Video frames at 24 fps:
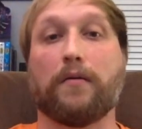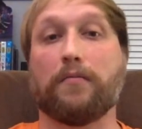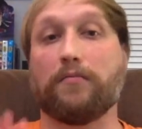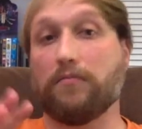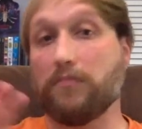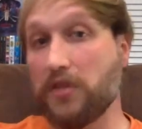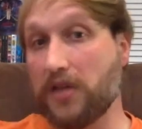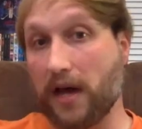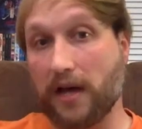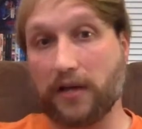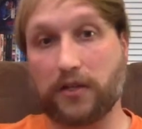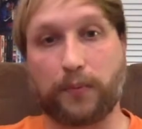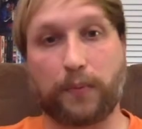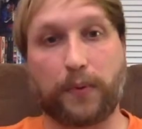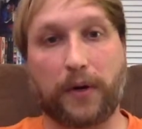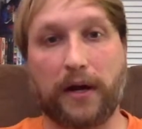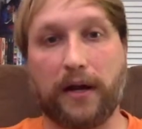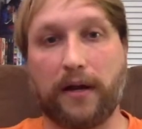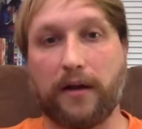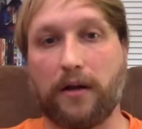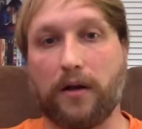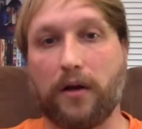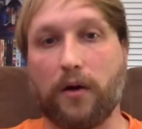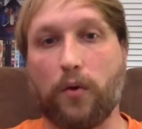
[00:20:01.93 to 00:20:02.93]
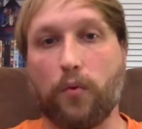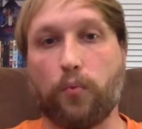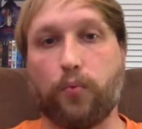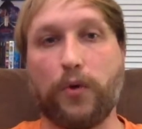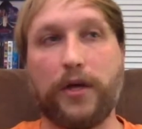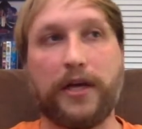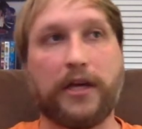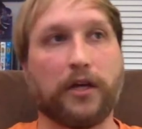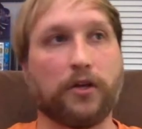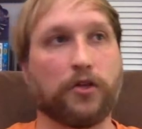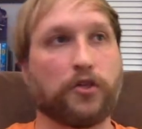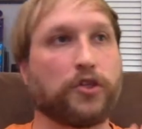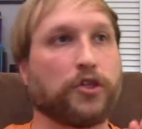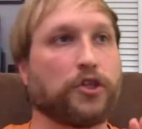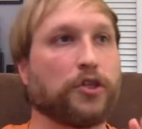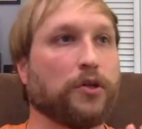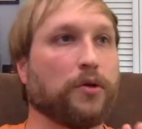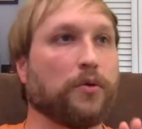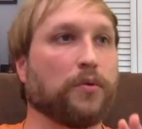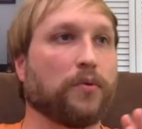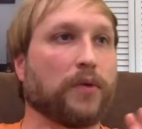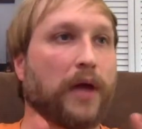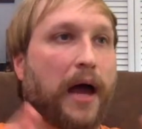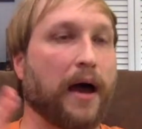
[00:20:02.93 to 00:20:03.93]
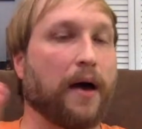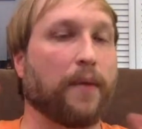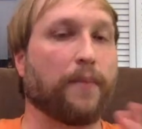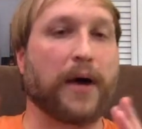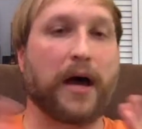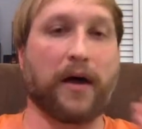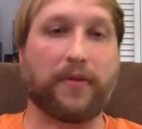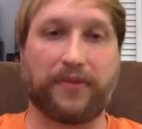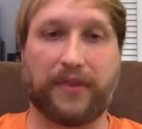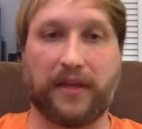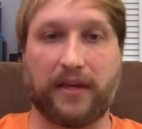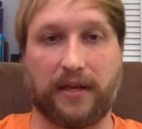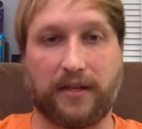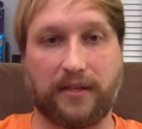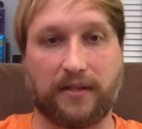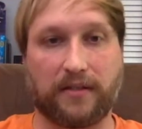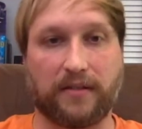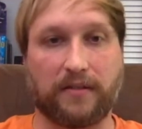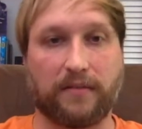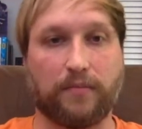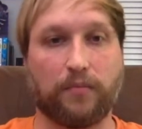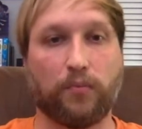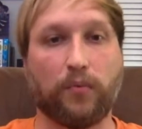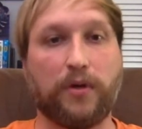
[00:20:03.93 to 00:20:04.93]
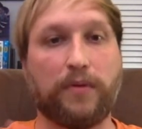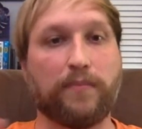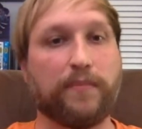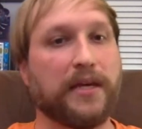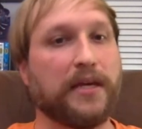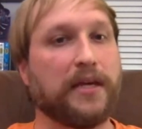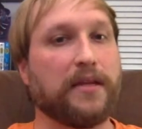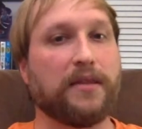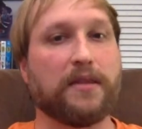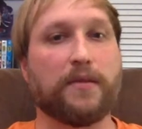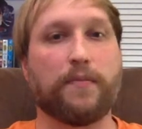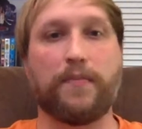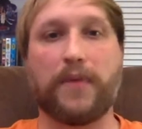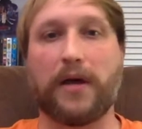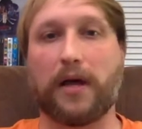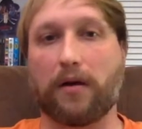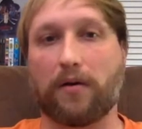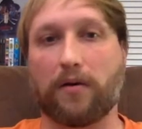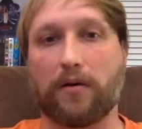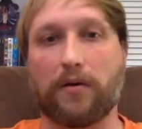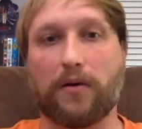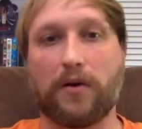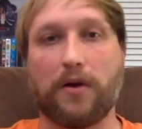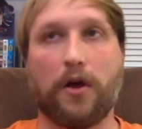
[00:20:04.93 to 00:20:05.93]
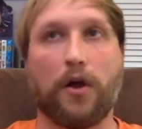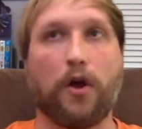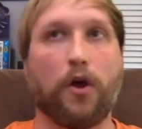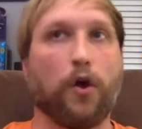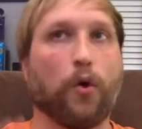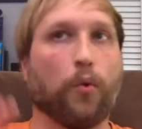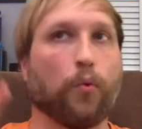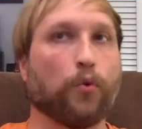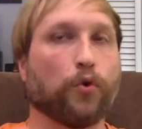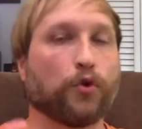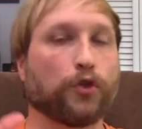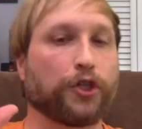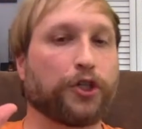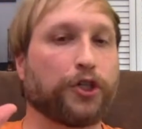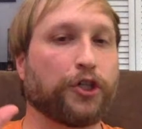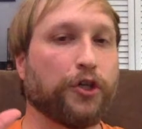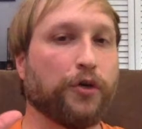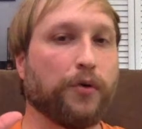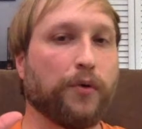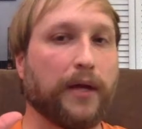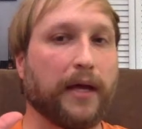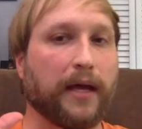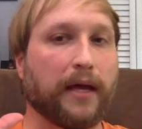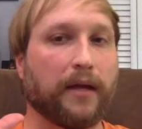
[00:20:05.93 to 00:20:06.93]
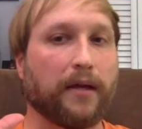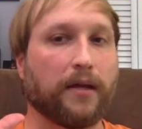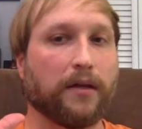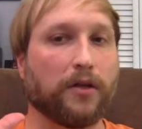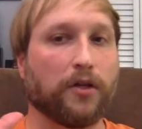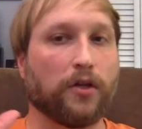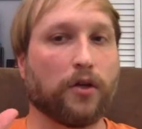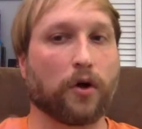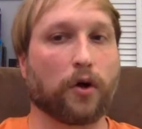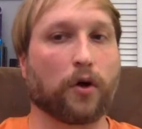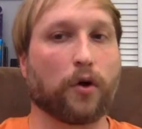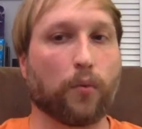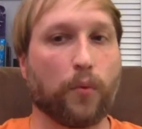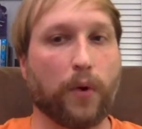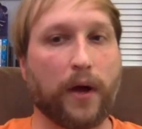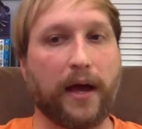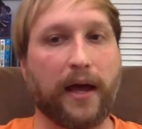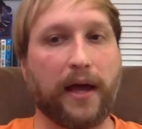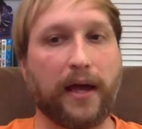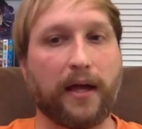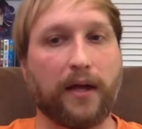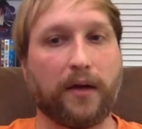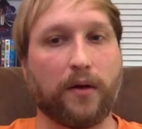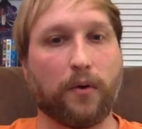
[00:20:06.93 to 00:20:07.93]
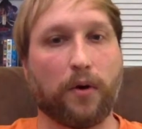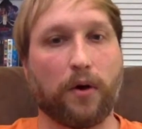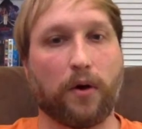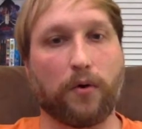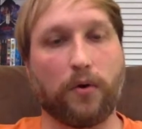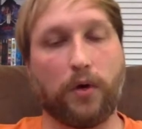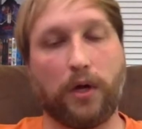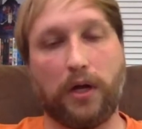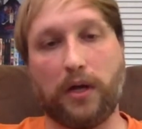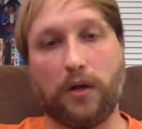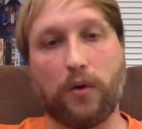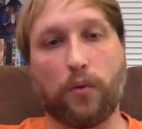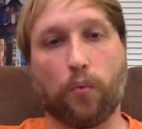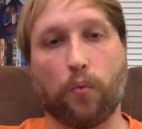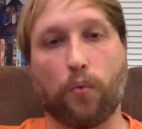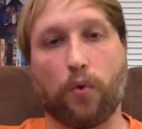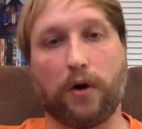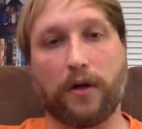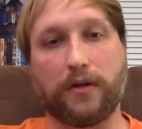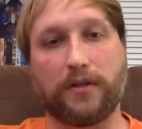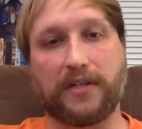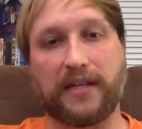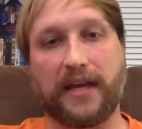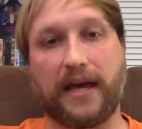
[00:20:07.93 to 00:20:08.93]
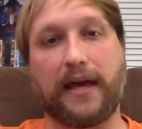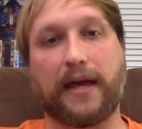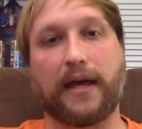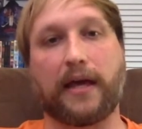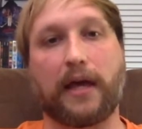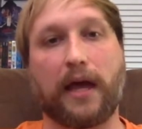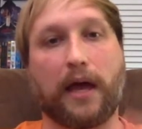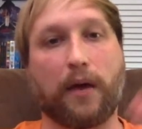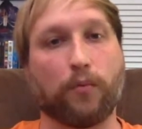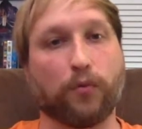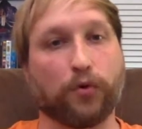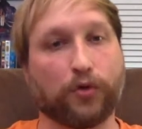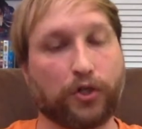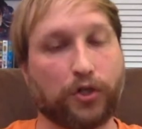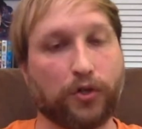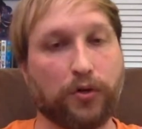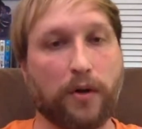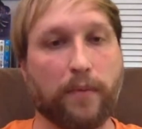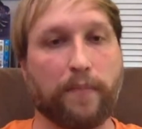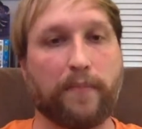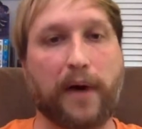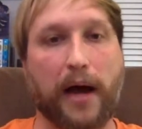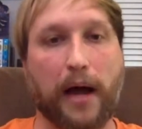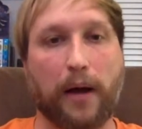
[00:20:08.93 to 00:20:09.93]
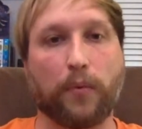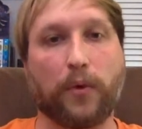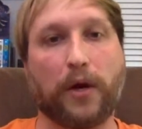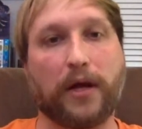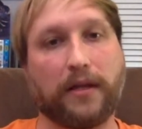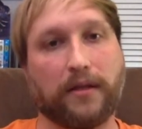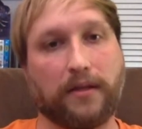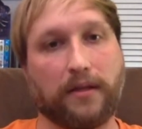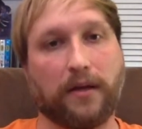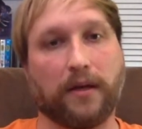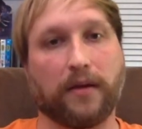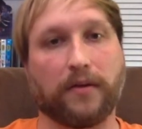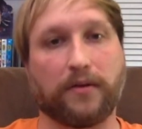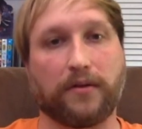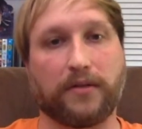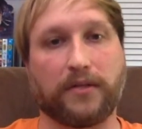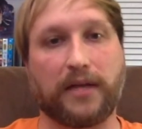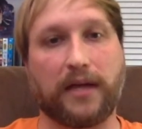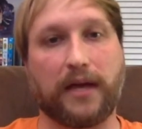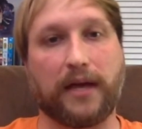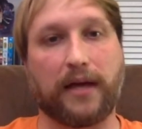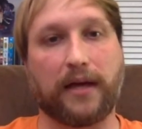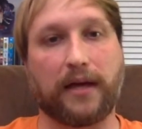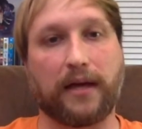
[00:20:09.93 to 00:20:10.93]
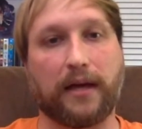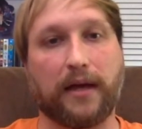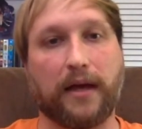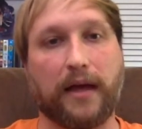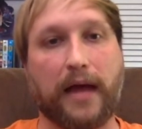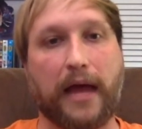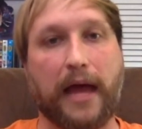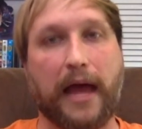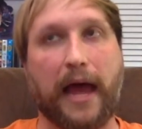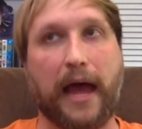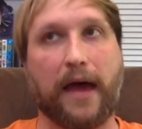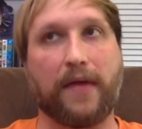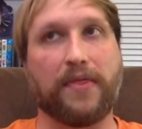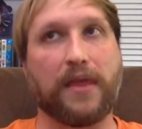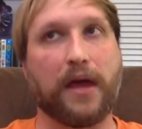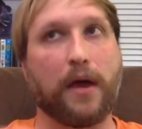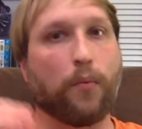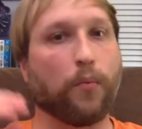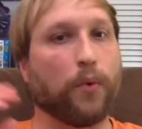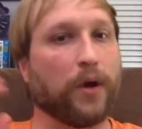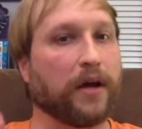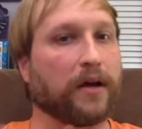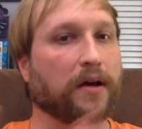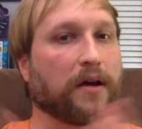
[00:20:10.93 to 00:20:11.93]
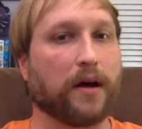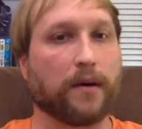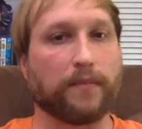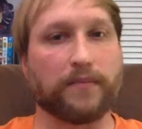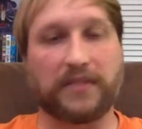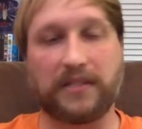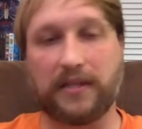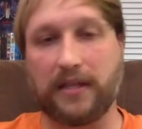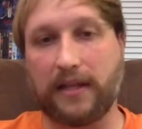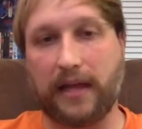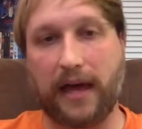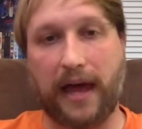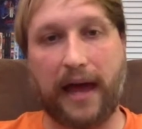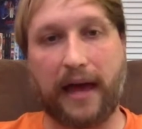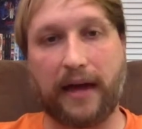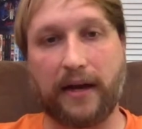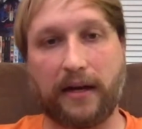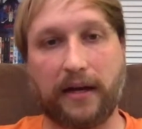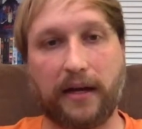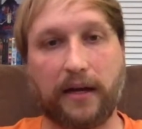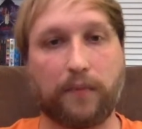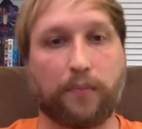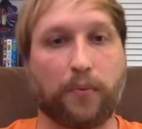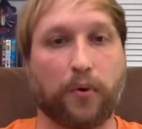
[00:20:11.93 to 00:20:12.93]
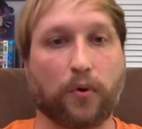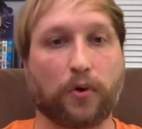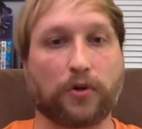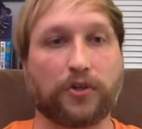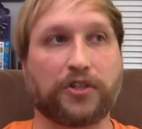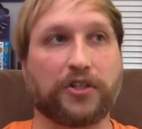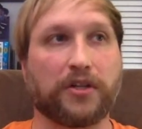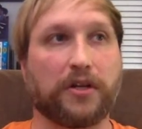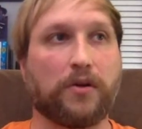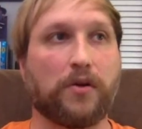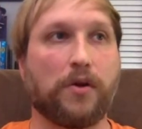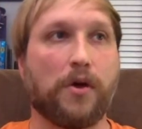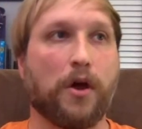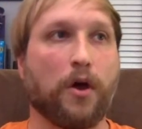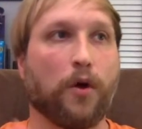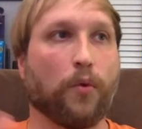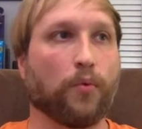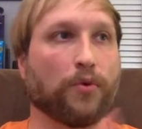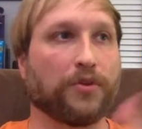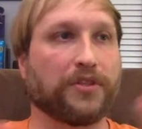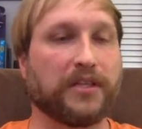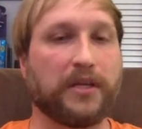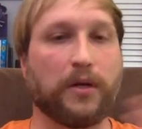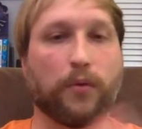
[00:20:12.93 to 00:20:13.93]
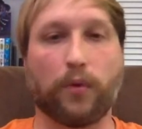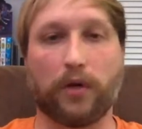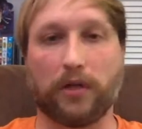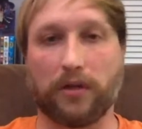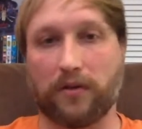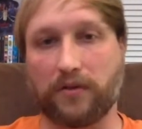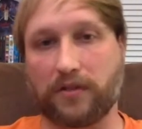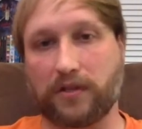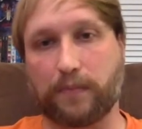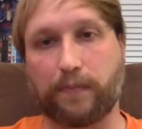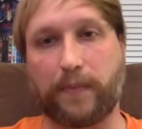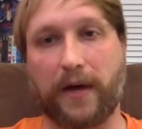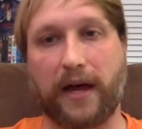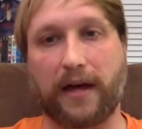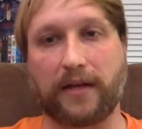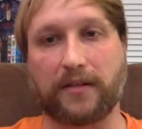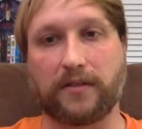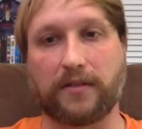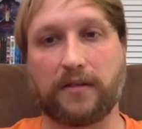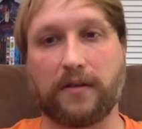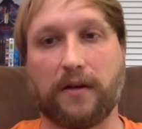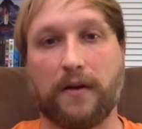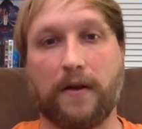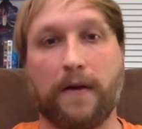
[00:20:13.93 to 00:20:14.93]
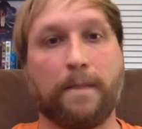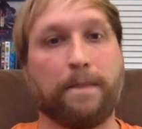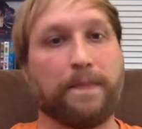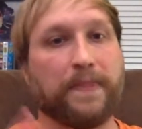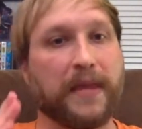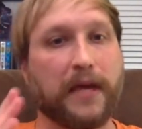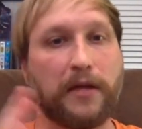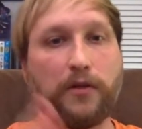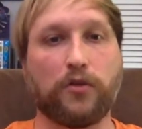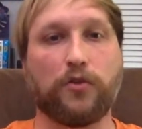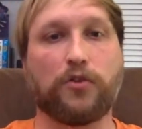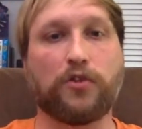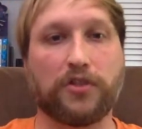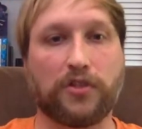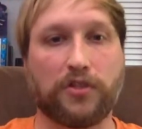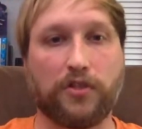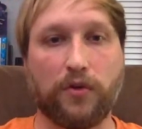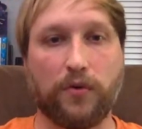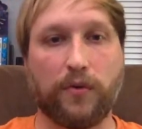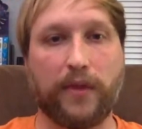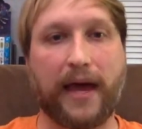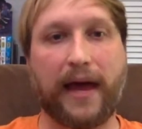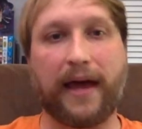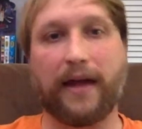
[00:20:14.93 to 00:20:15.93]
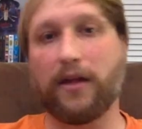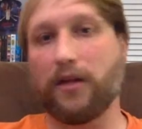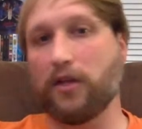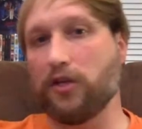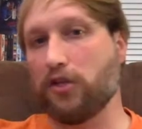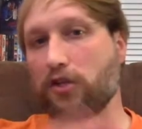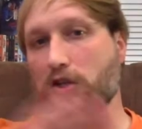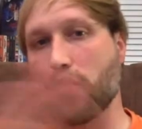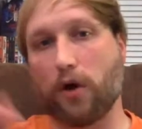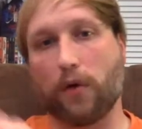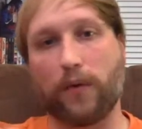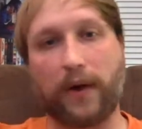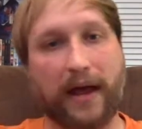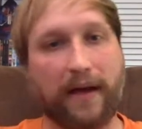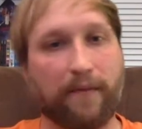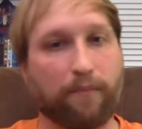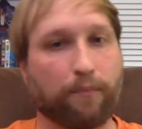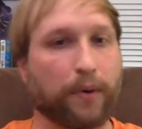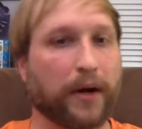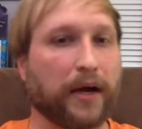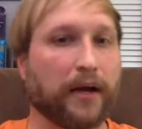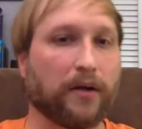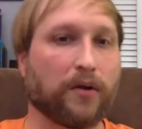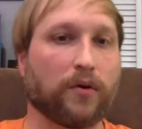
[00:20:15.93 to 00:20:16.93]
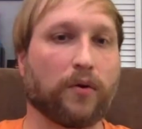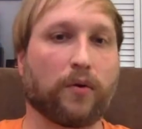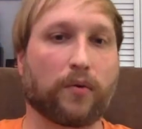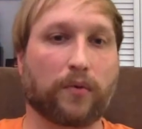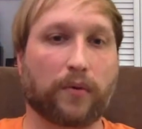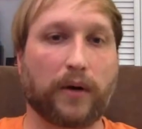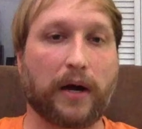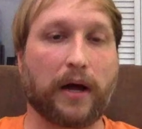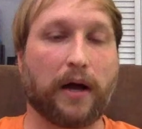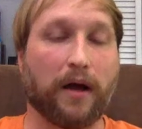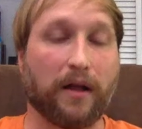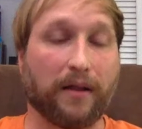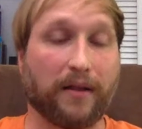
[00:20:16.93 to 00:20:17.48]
yes, Brando, we can shoot. How about this? We meet in the middle we'll shoot it your way on in one take and we'll shoot it my way in the other take and then when it comes to the editing portion we'll see what looks best then you just do that you don't have brando